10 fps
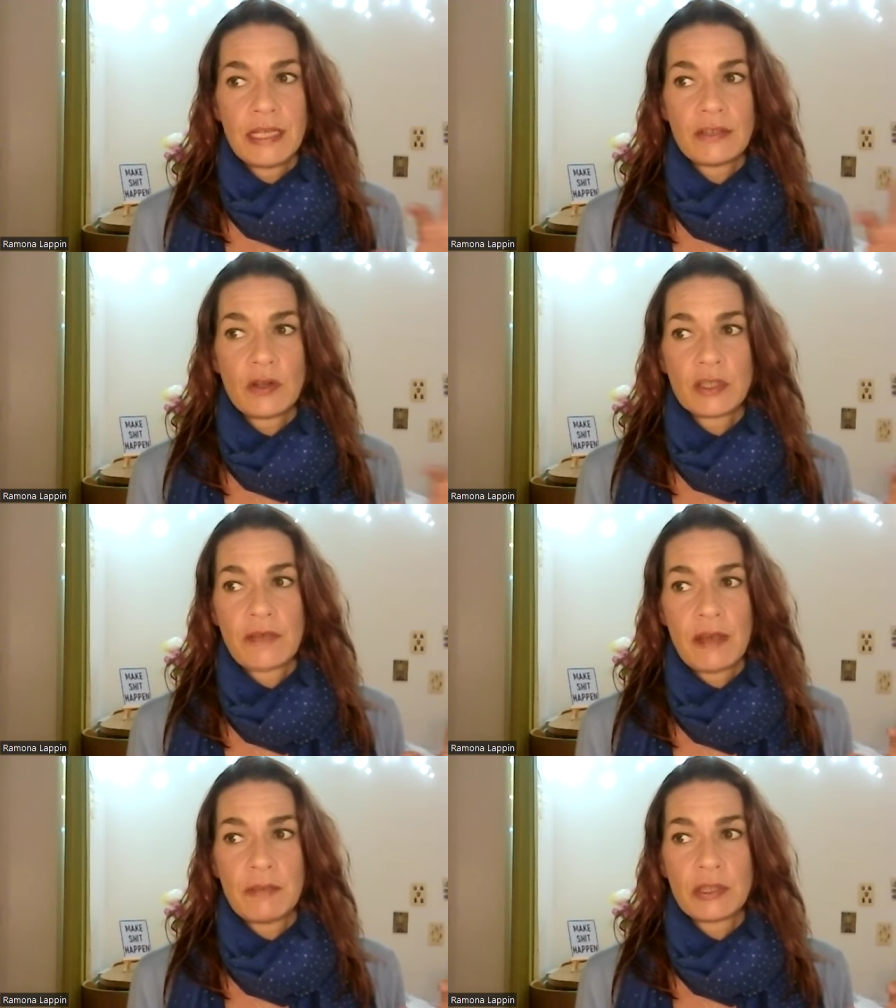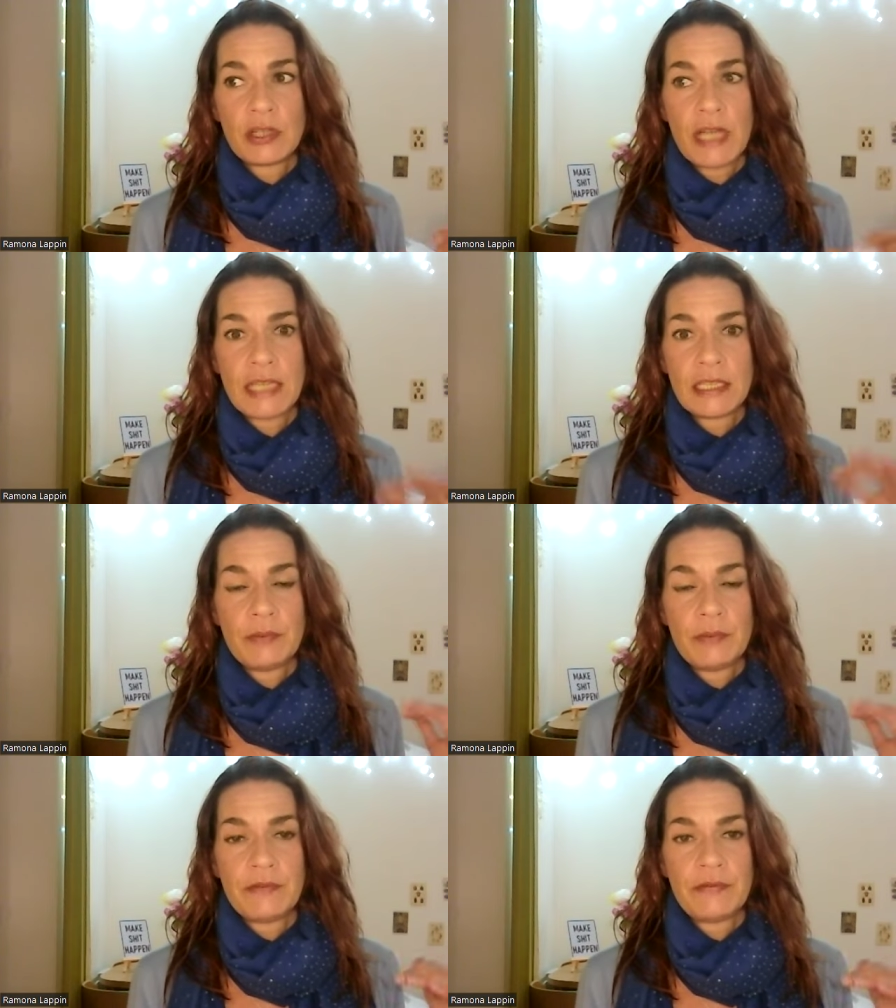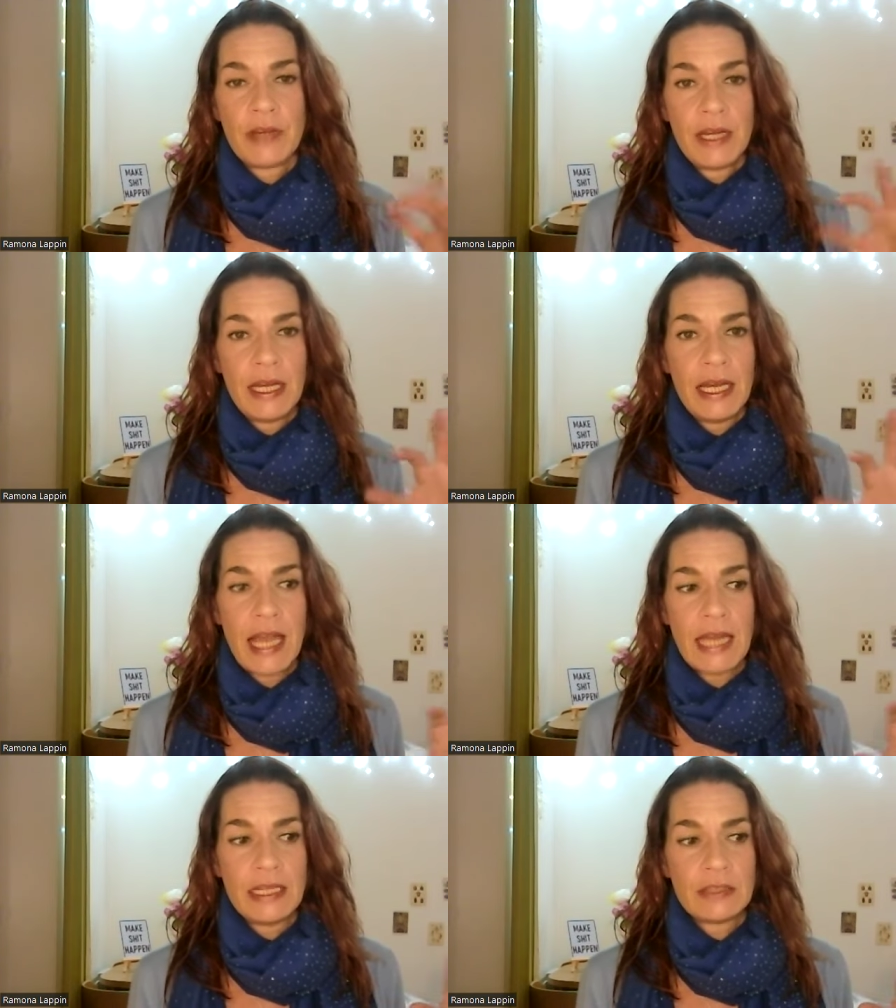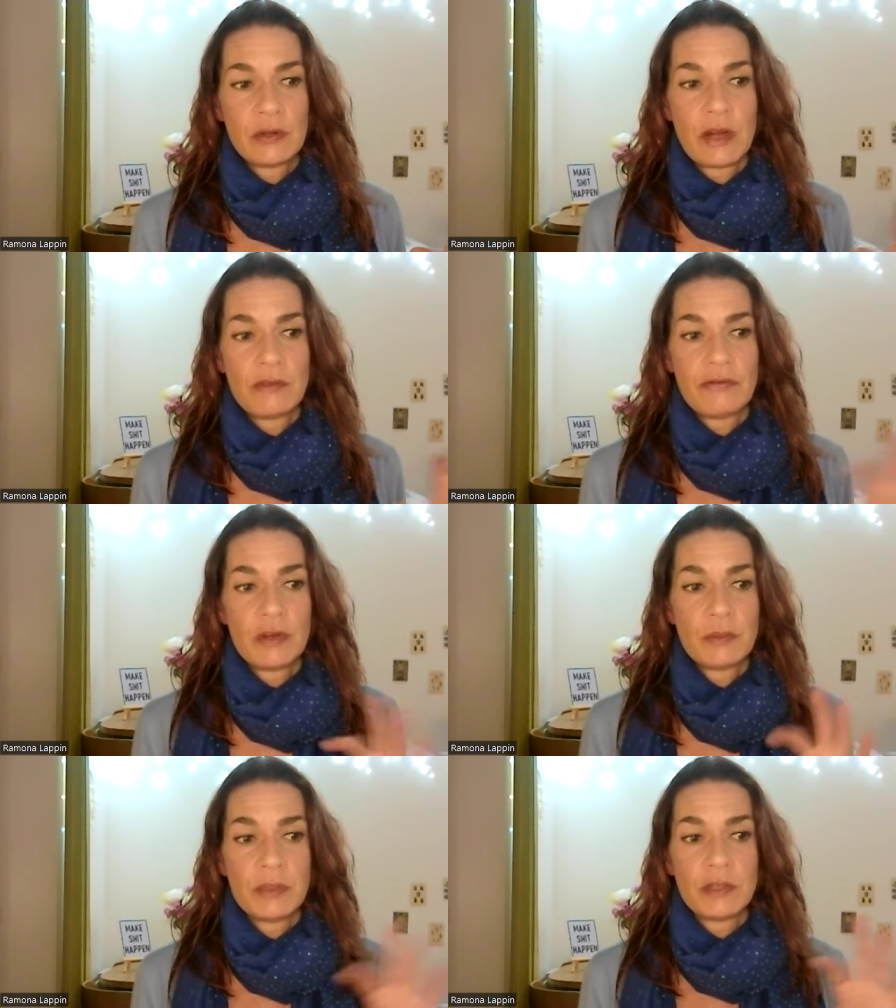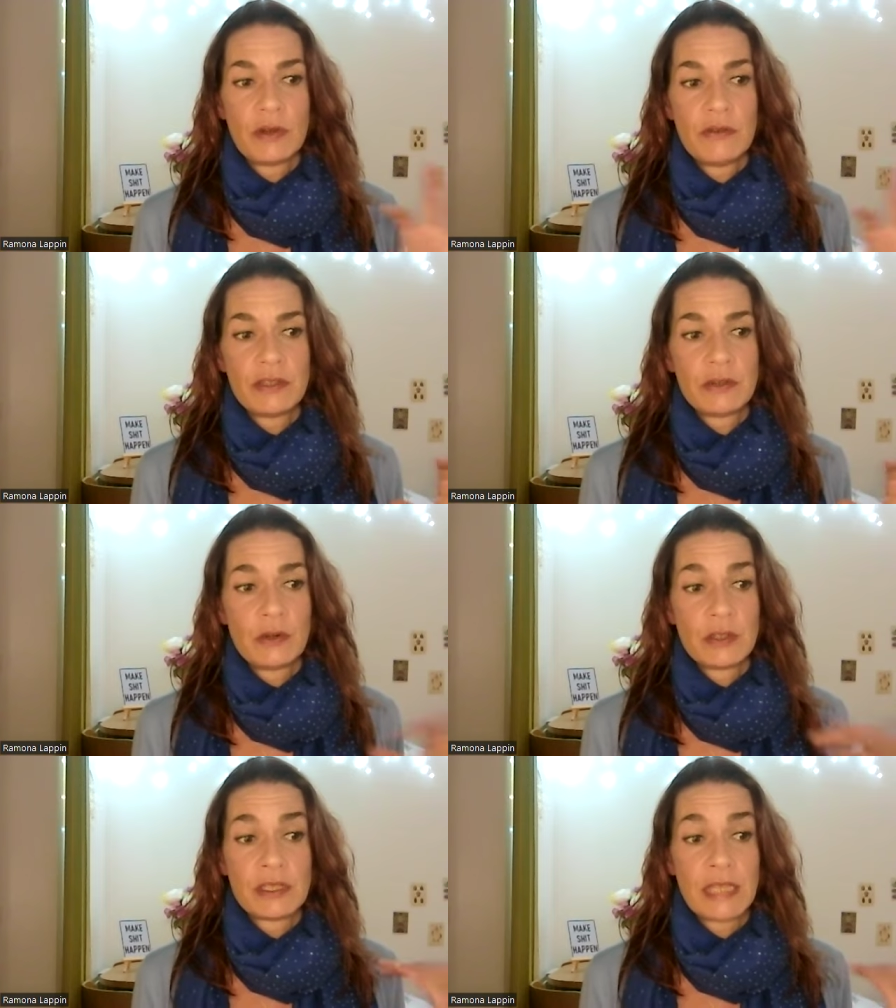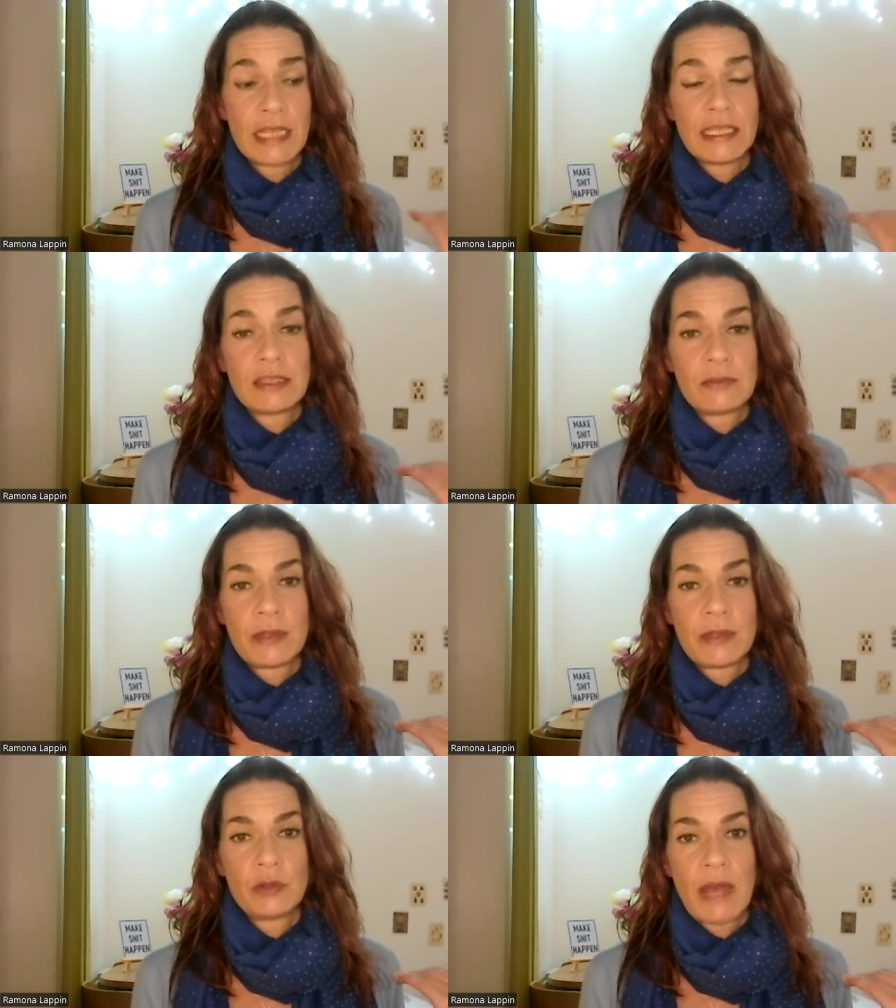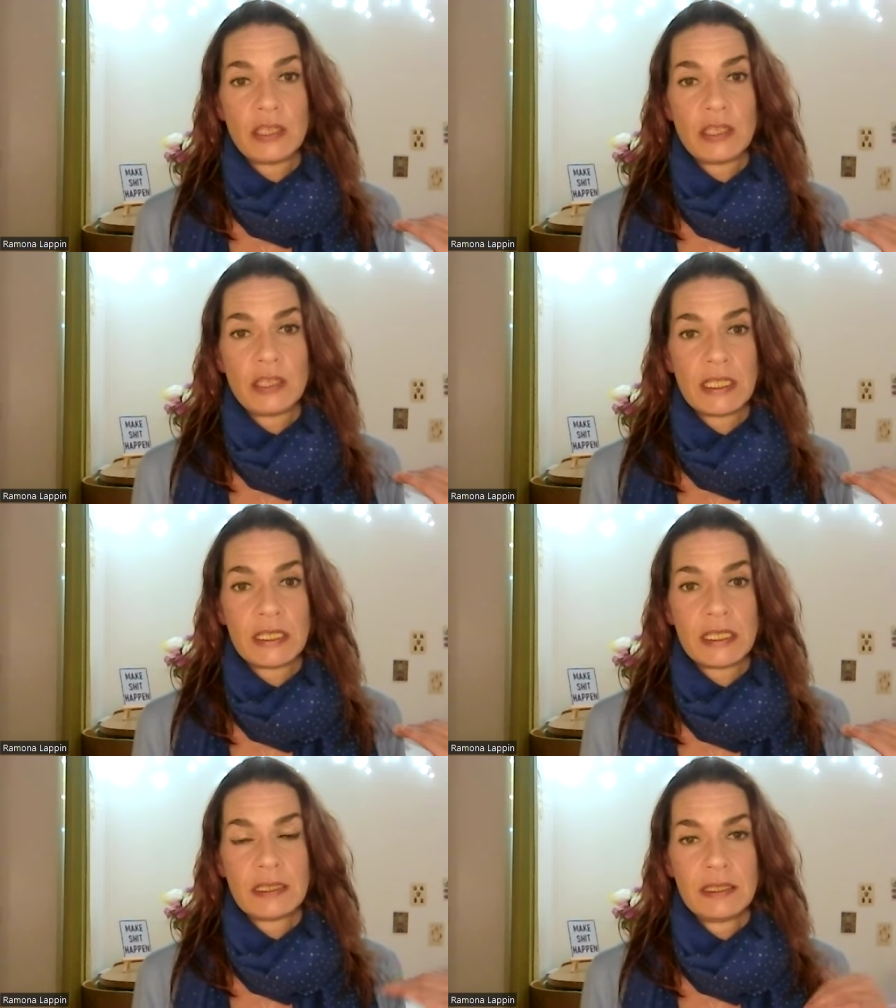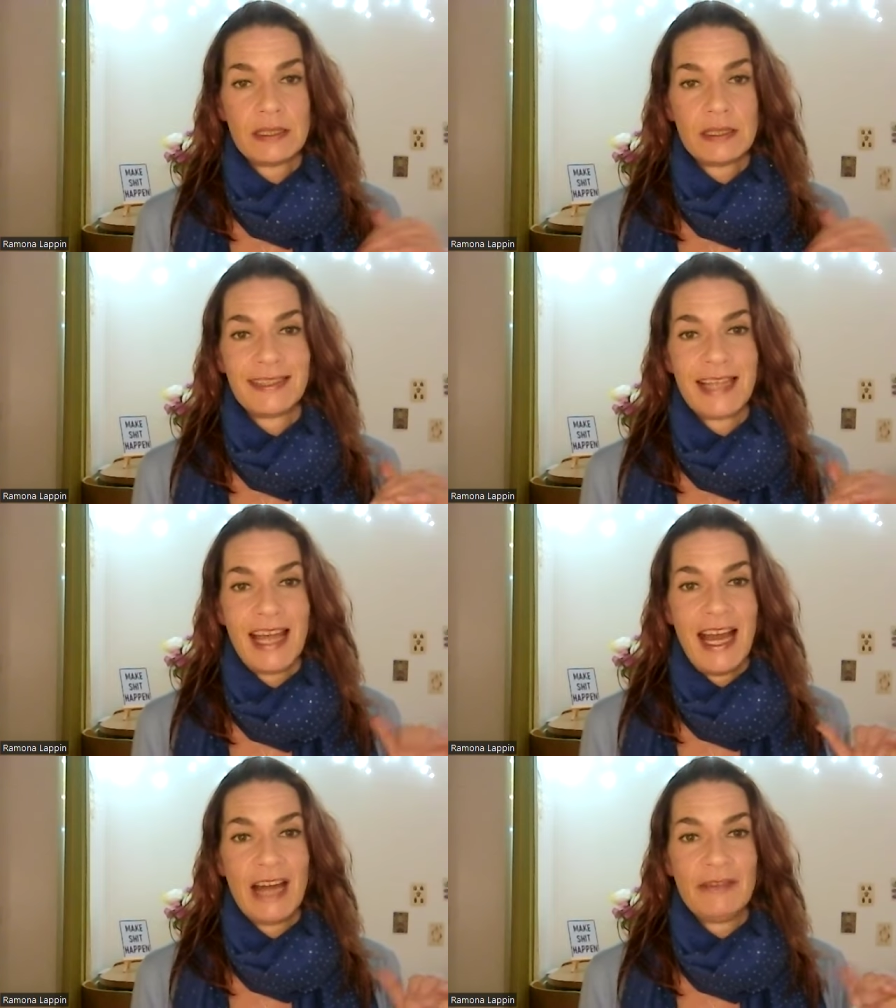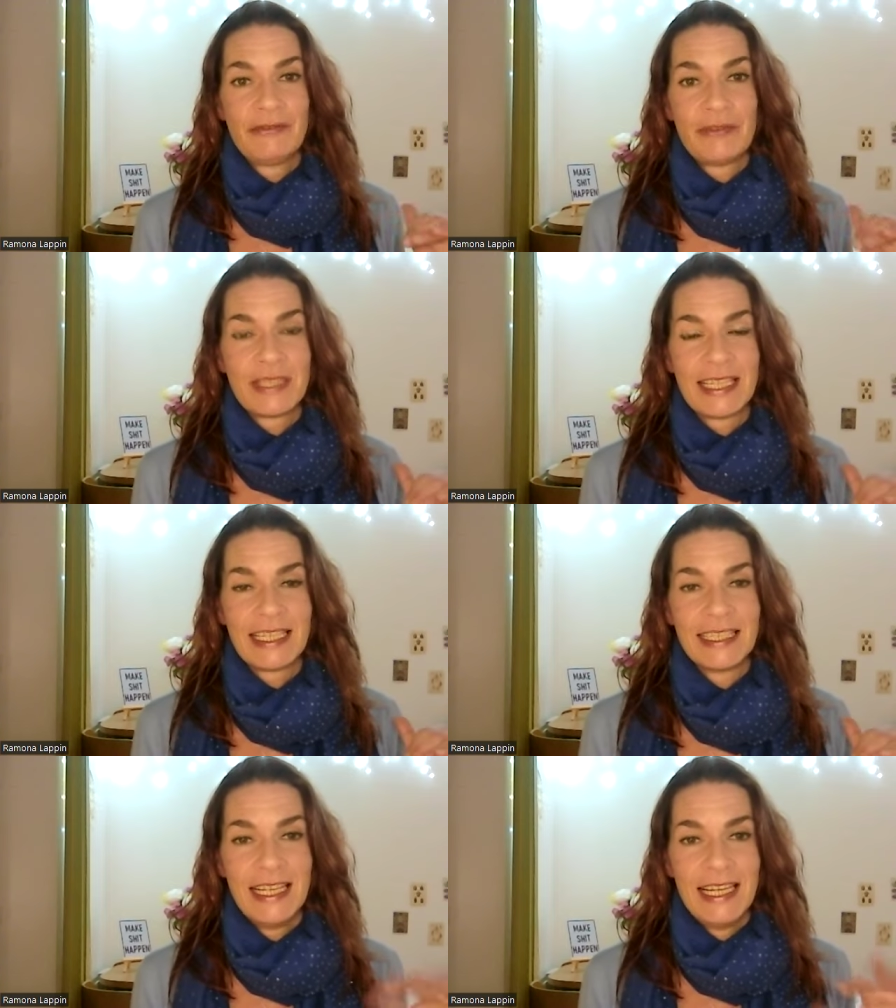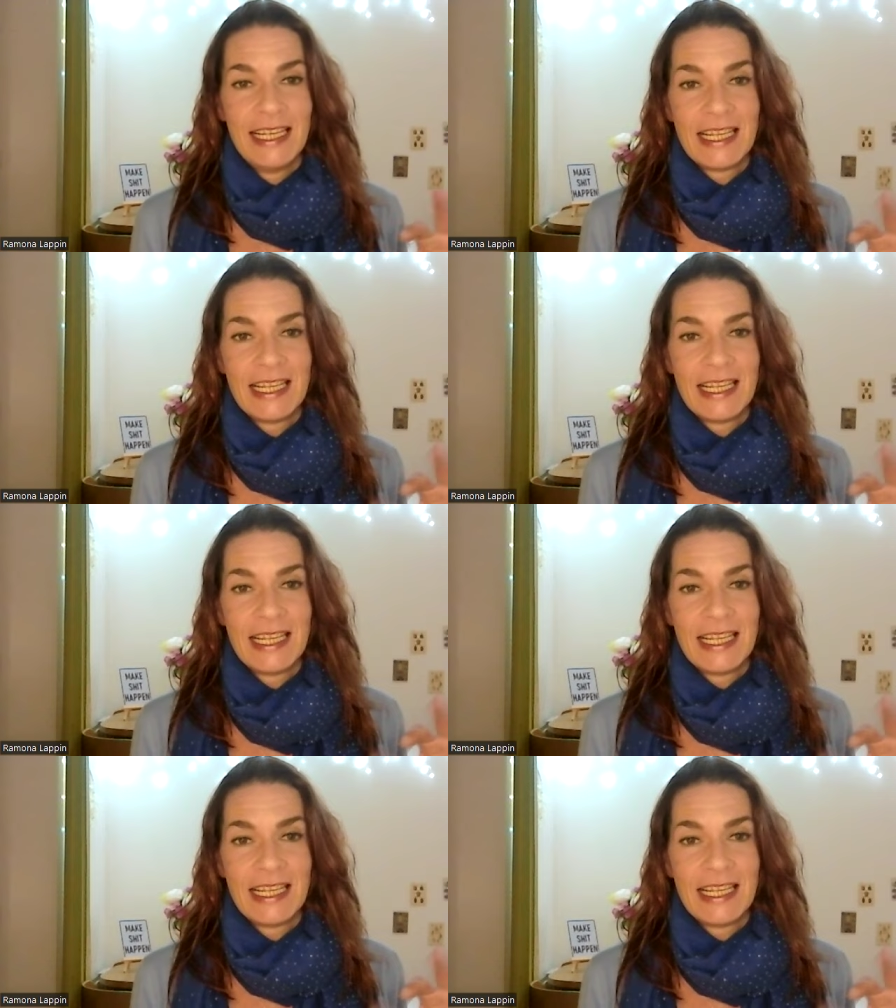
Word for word: that's also very much connected with again, this whole unfoldment over the solstice, like this is where true magic is unfolding.